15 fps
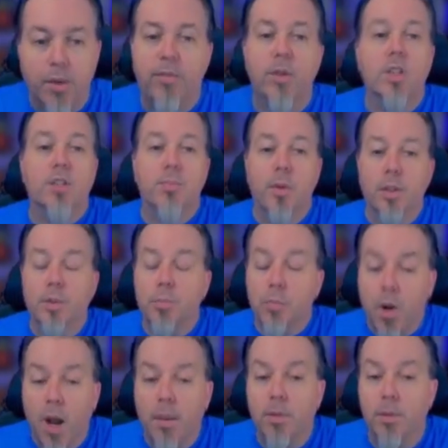if you experience
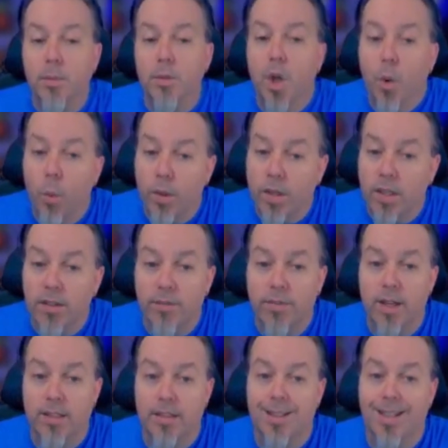problems with an
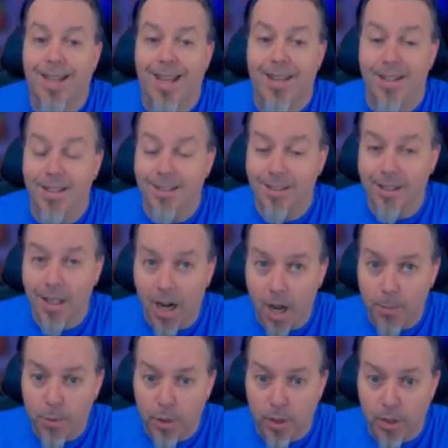effect, and this is an
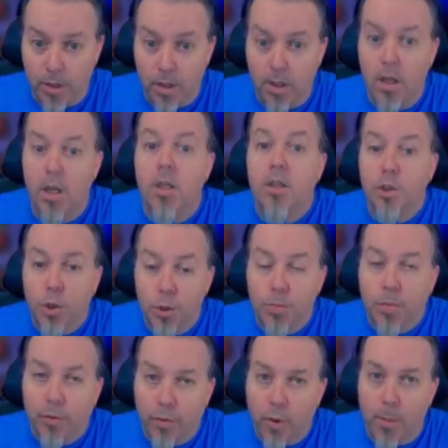option,
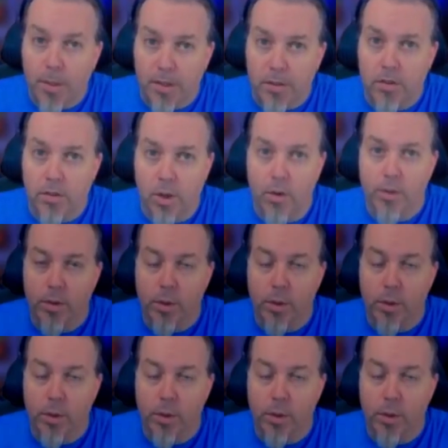choose performance over